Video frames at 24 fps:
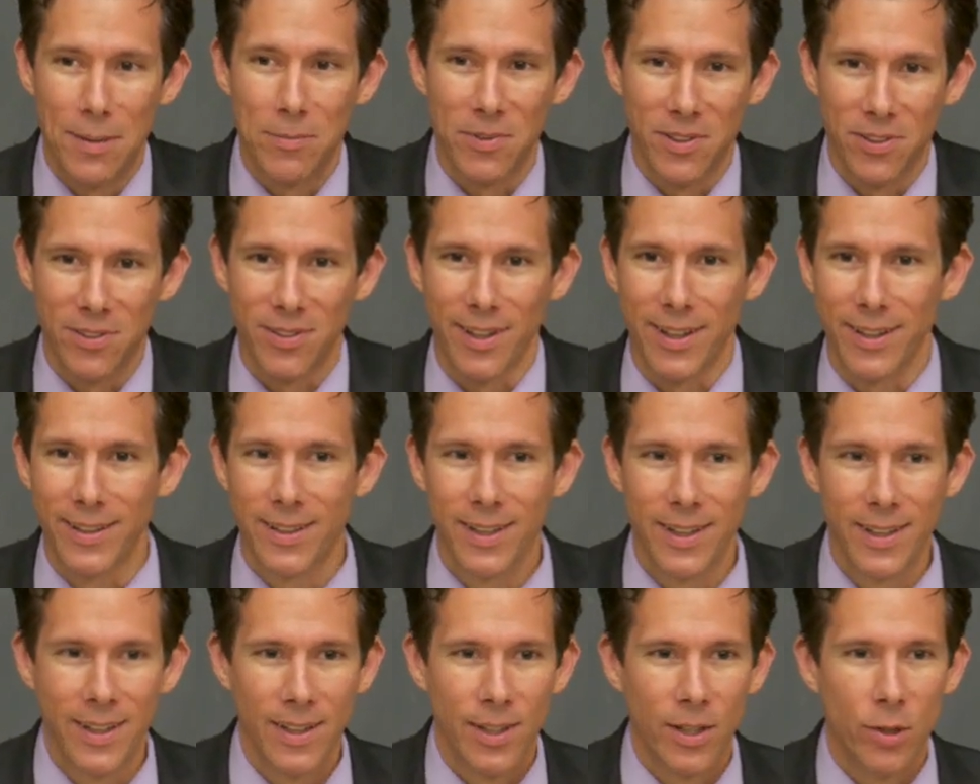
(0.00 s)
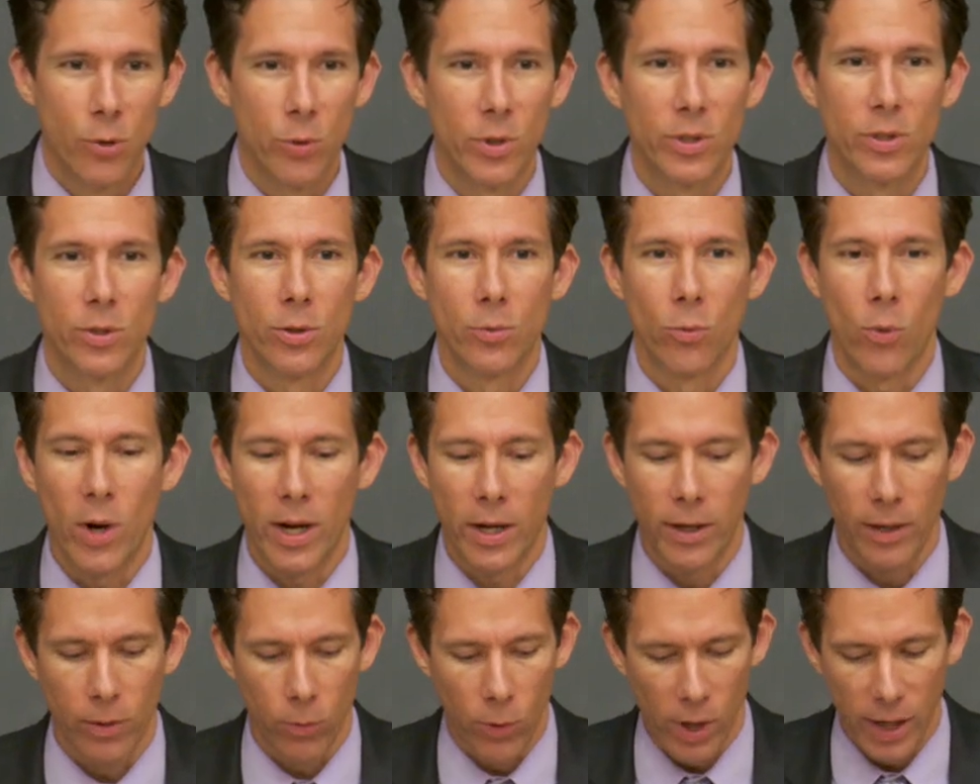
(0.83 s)
them to say? Who, why,
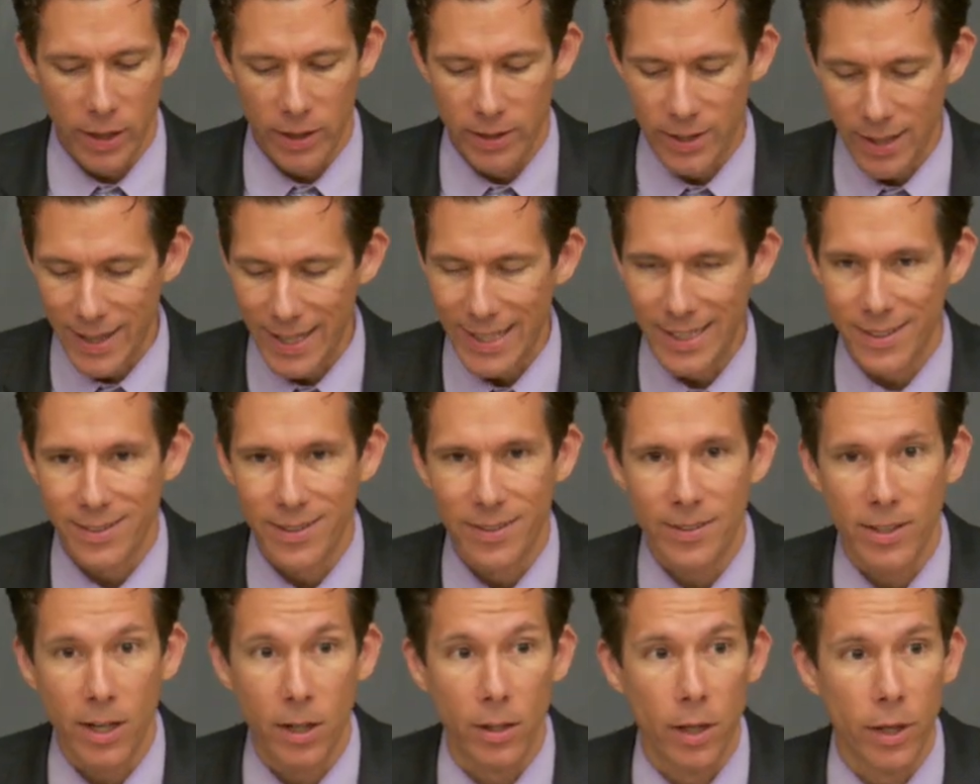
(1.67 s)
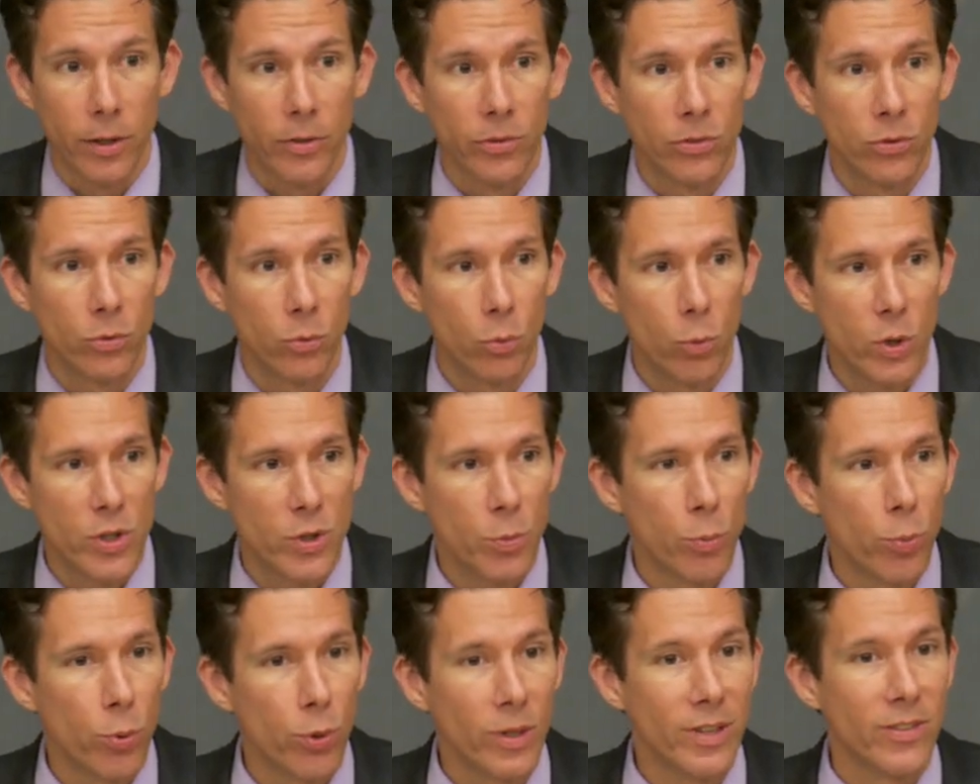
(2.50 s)
did, why did they get to tell us
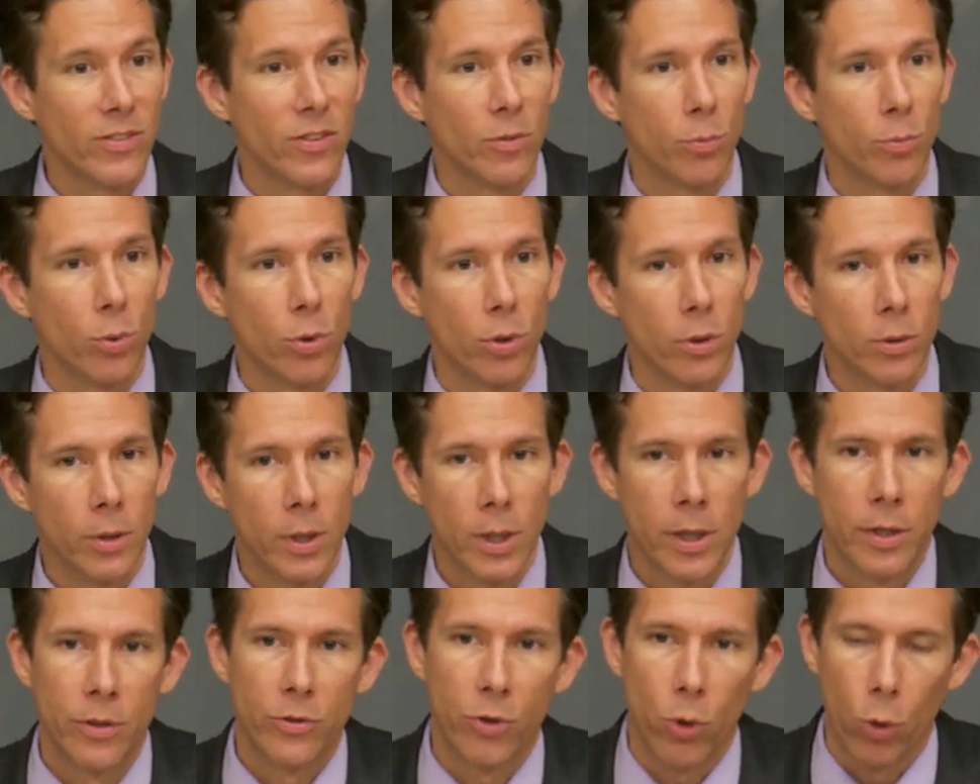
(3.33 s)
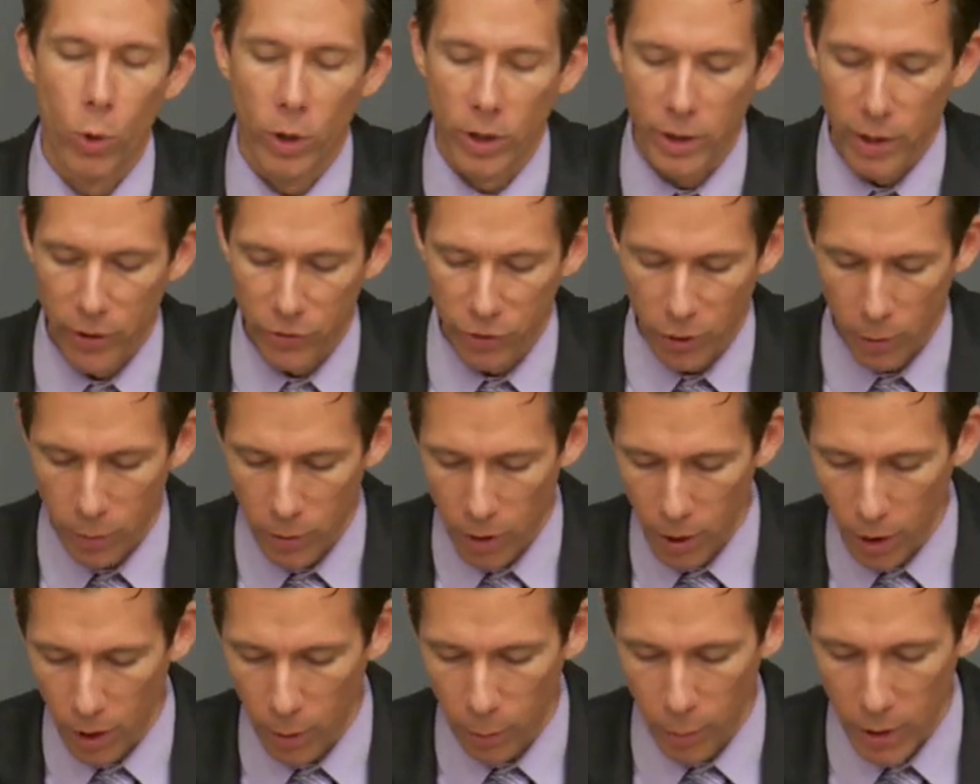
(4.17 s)
which principle to organize our,
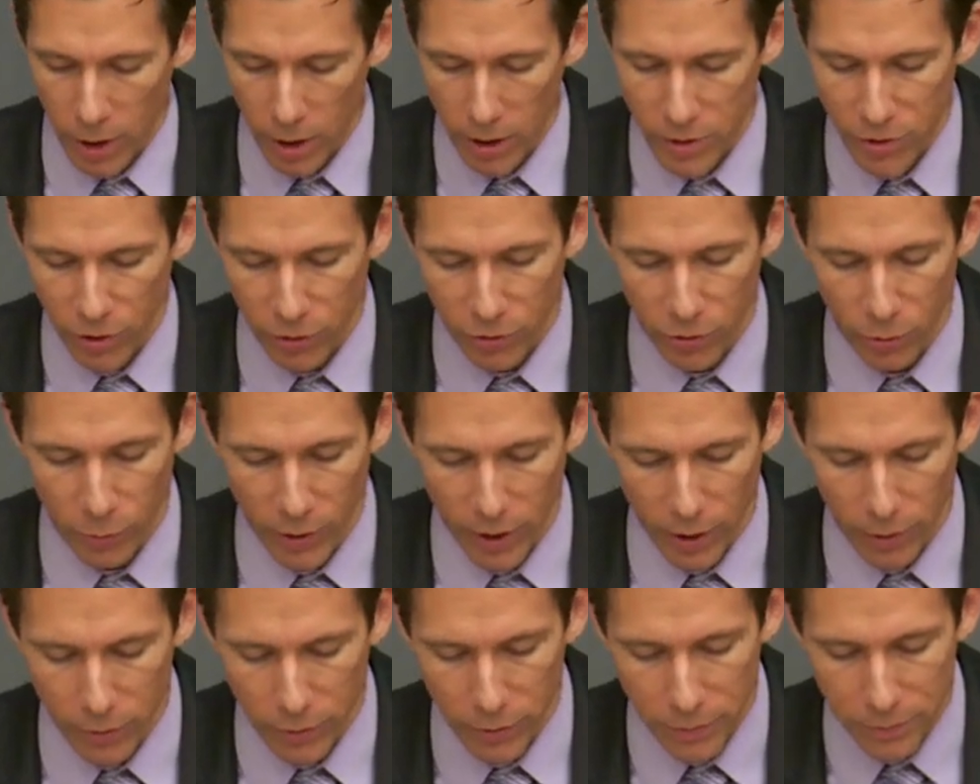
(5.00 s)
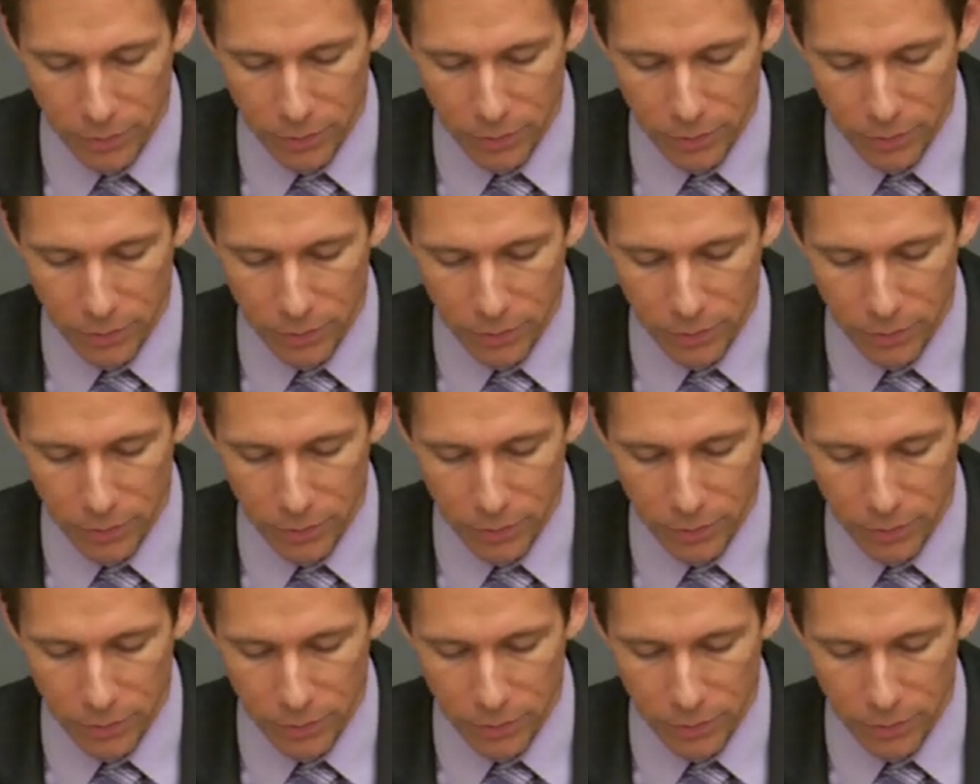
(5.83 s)
our politics around?